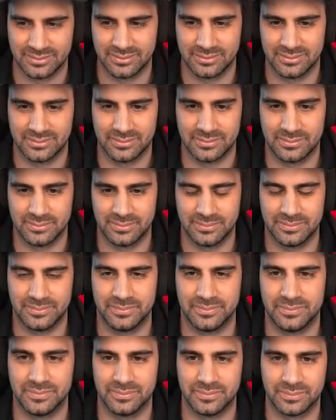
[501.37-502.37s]

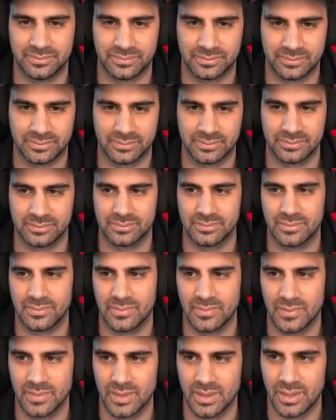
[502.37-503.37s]

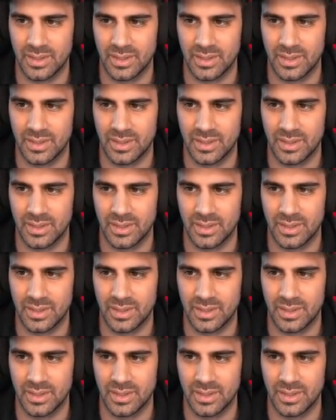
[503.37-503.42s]
No words are spoken by the person on screen.